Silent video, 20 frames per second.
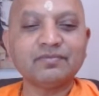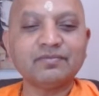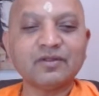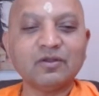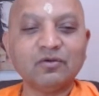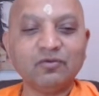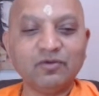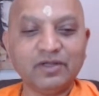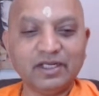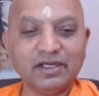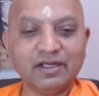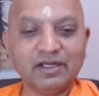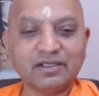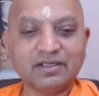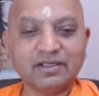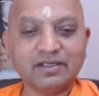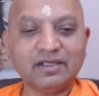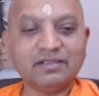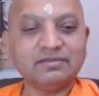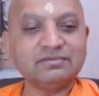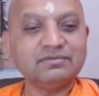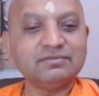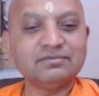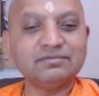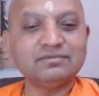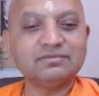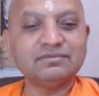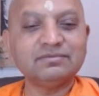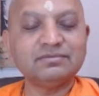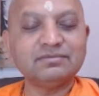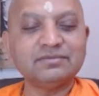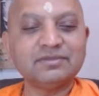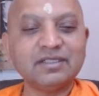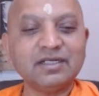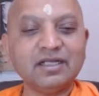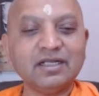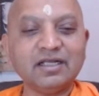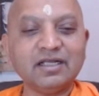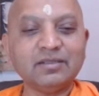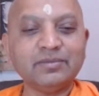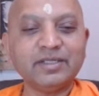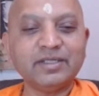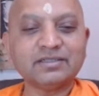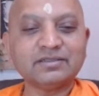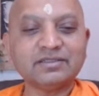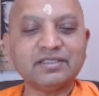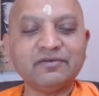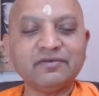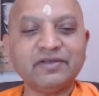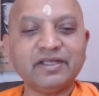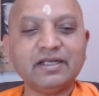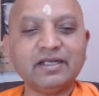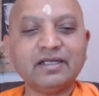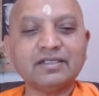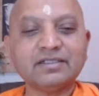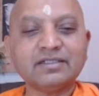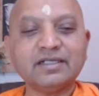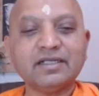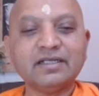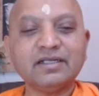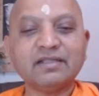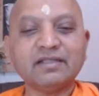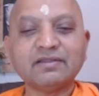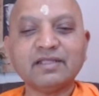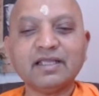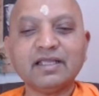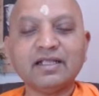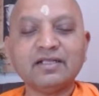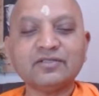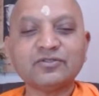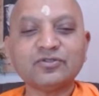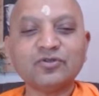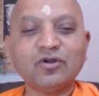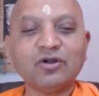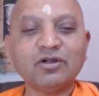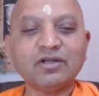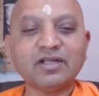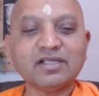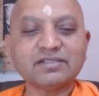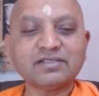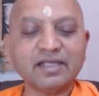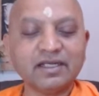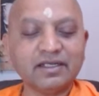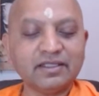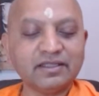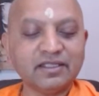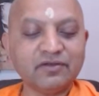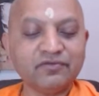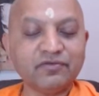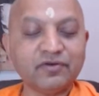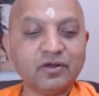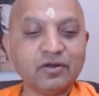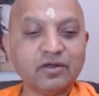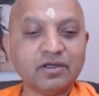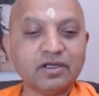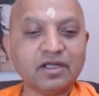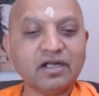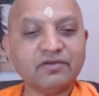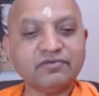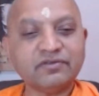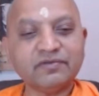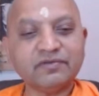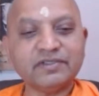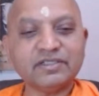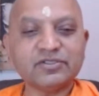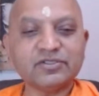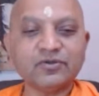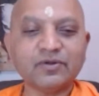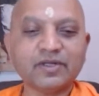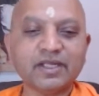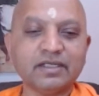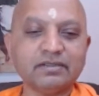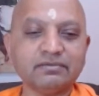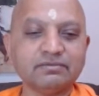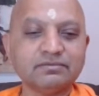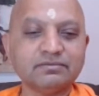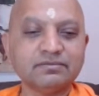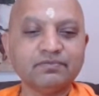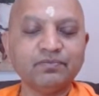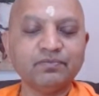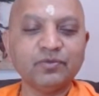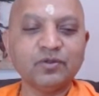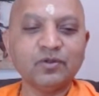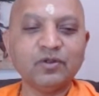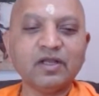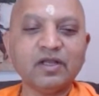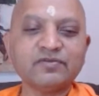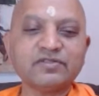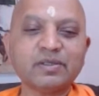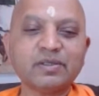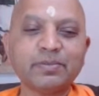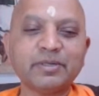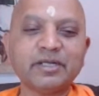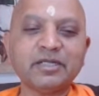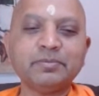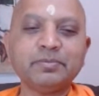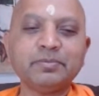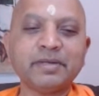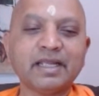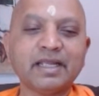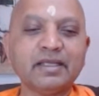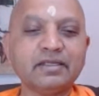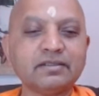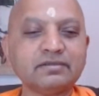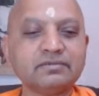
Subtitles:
Vairagya. Gnana Bhakti Vairagya. Nothing else. Do not ask anything for God. Afterwards you can. You have separate prayer